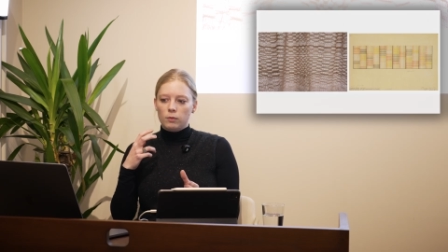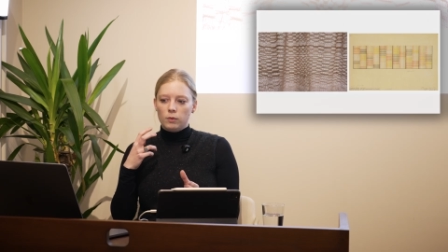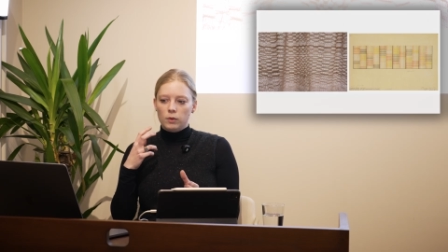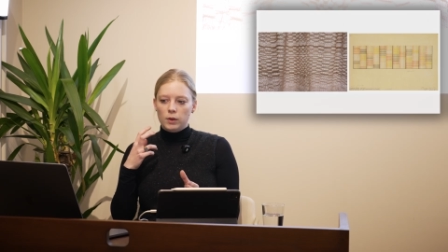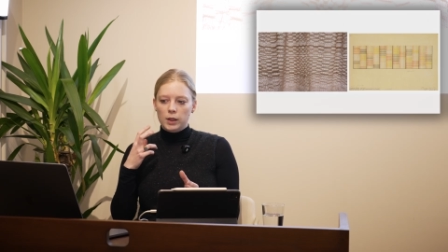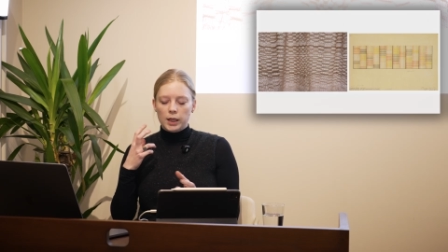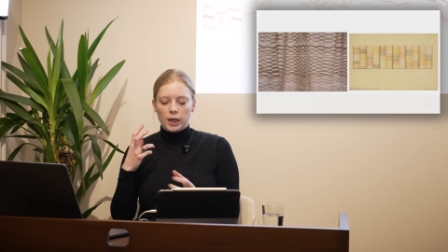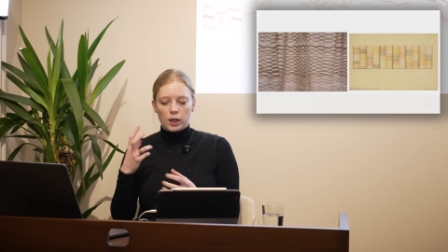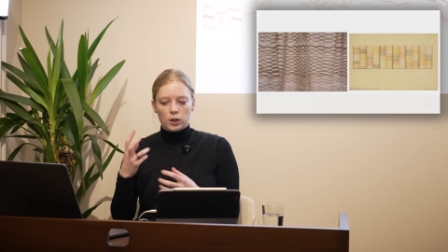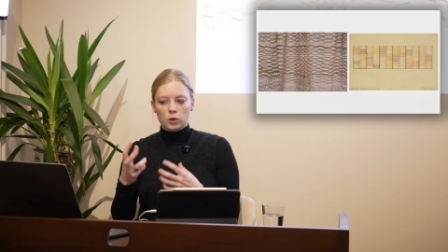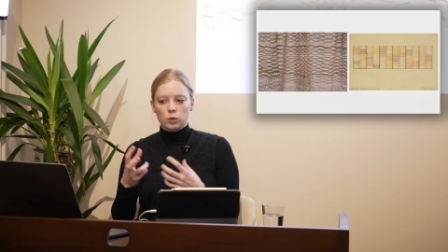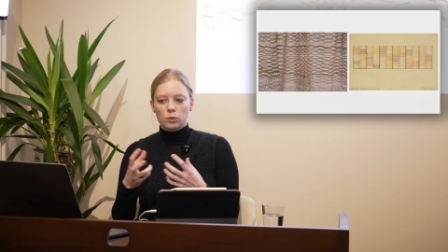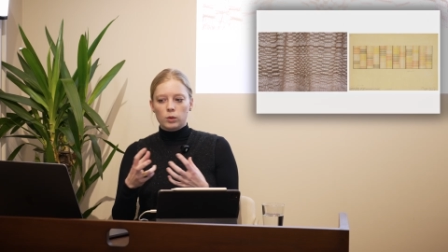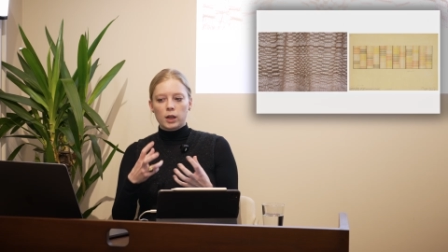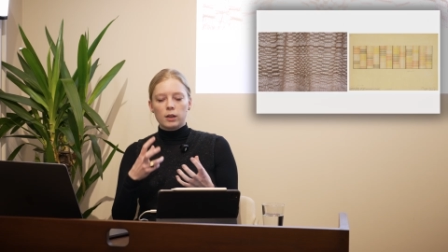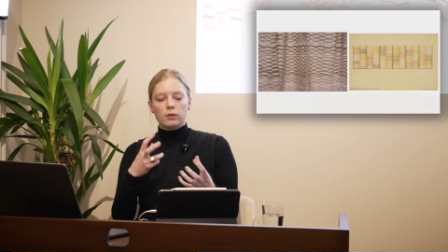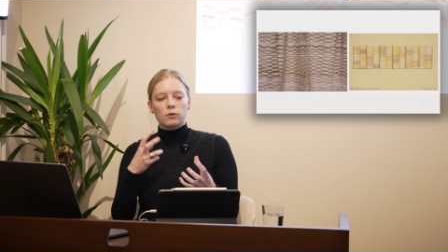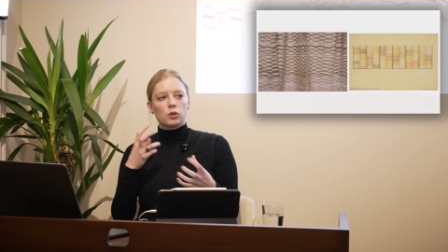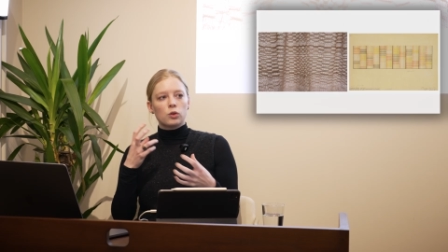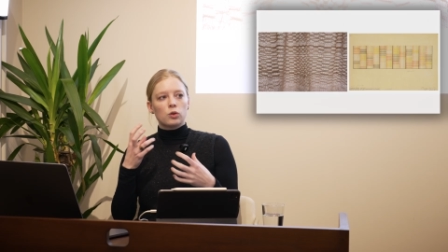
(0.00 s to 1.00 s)
the actual
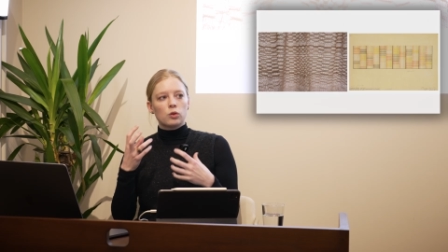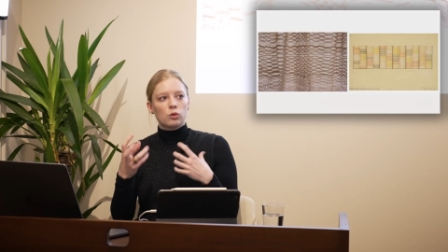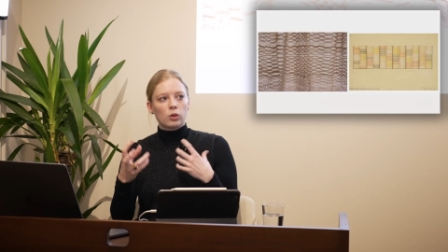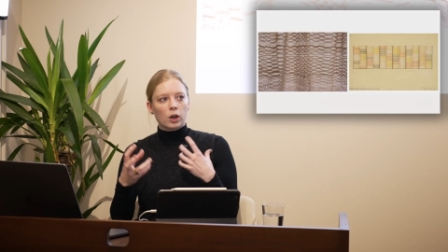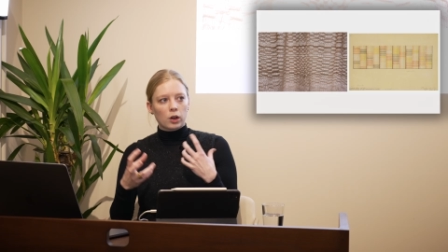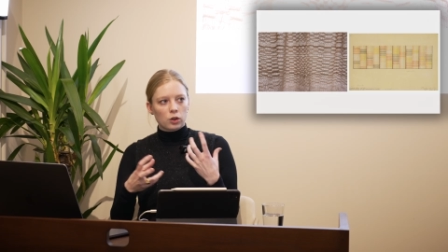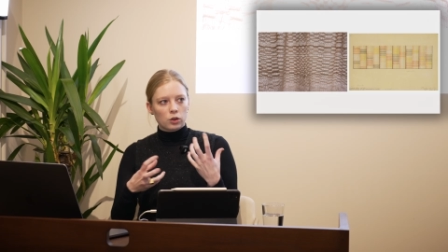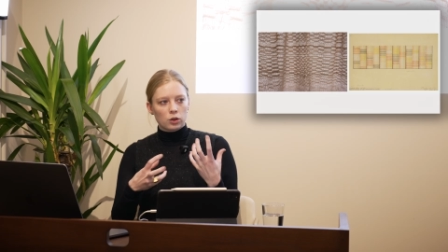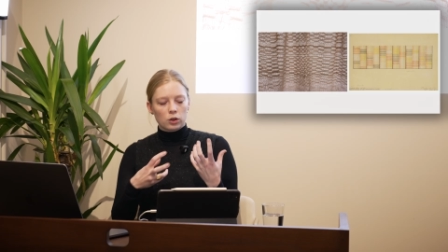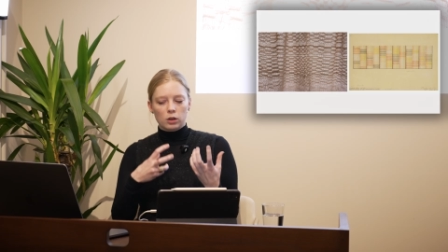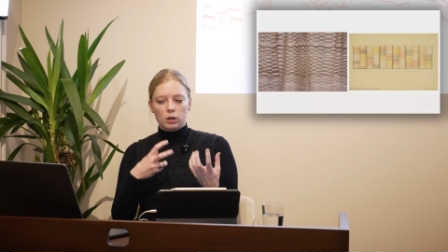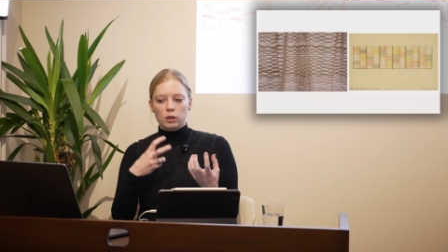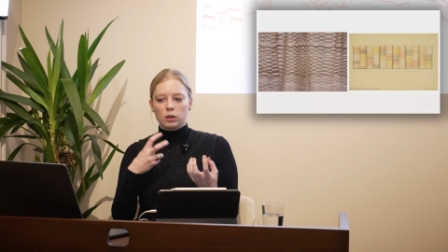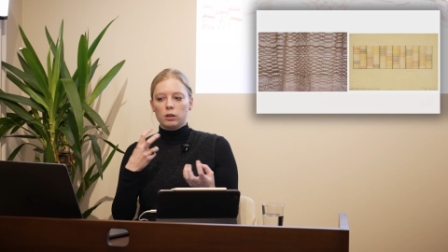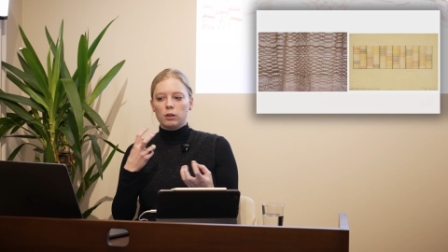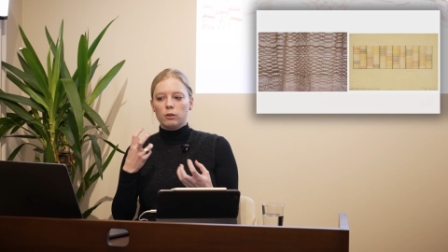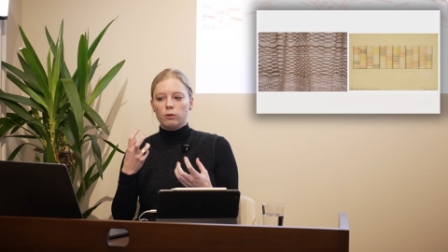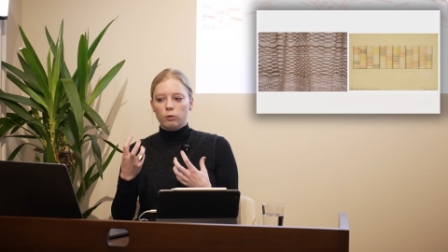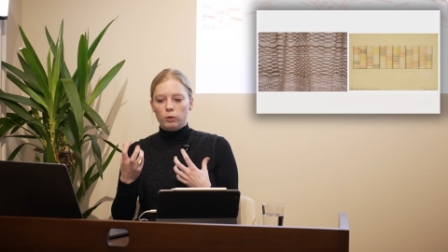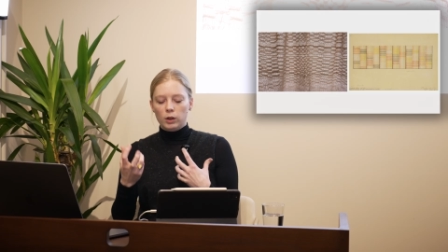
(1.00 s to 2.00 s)
kind of structure
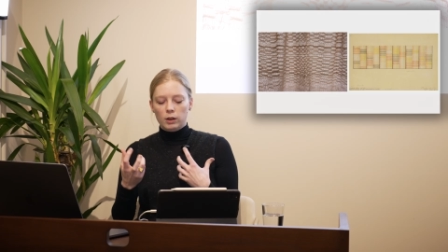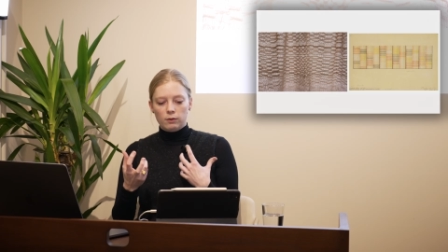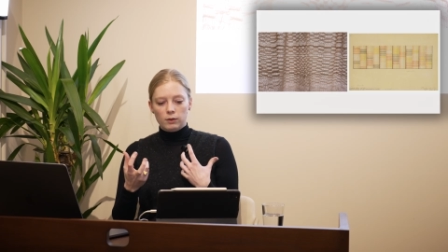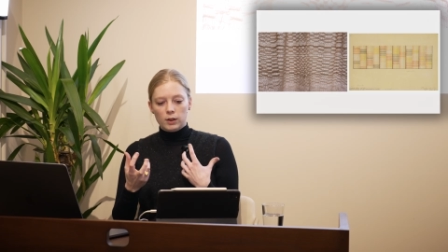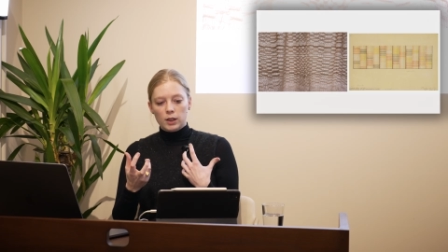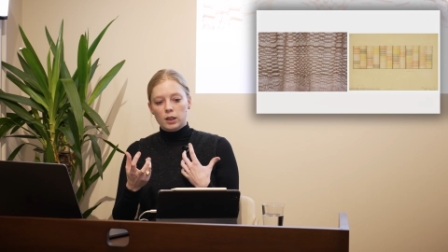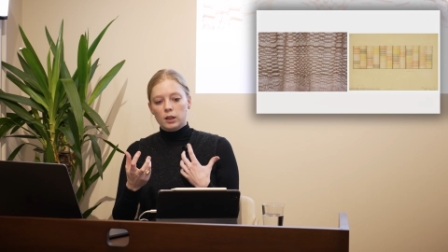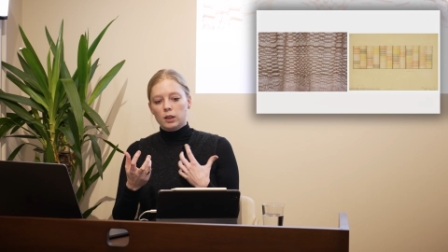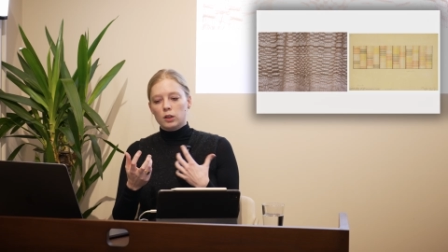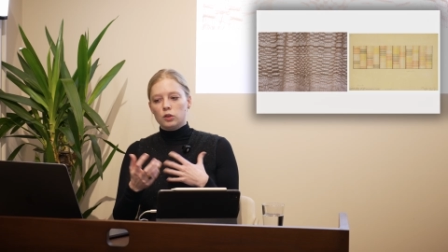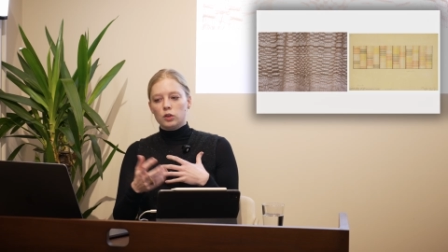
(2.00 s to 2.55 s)
of weaving,